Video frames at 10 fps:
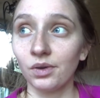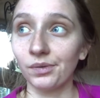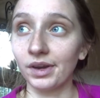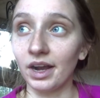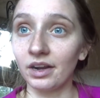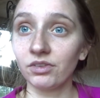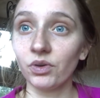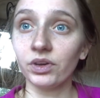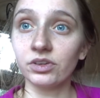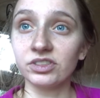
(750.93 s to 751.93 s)
we're kind of
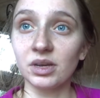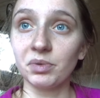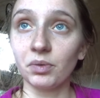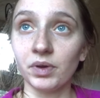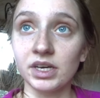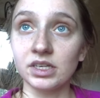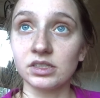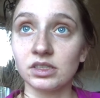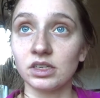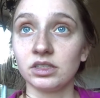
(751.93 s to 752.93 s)
going our separate
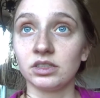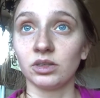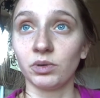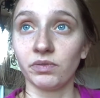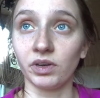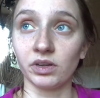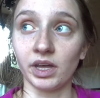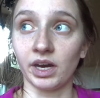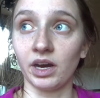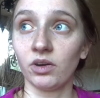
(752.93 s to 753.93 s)
ways until we figure
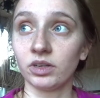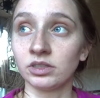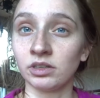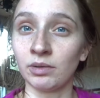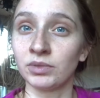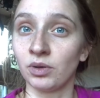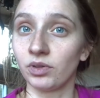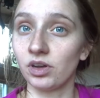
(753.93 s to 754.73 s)
that out, until I'm done with